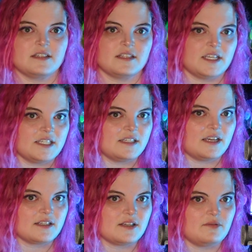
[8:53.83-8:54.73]

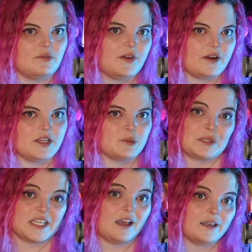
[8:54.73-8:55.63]
statistics of the various
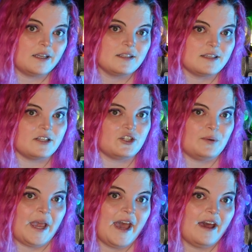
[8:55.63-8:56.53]
battalions that
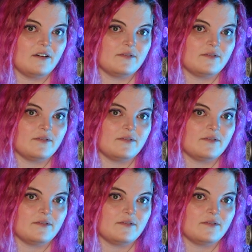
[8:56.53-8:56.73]
you have.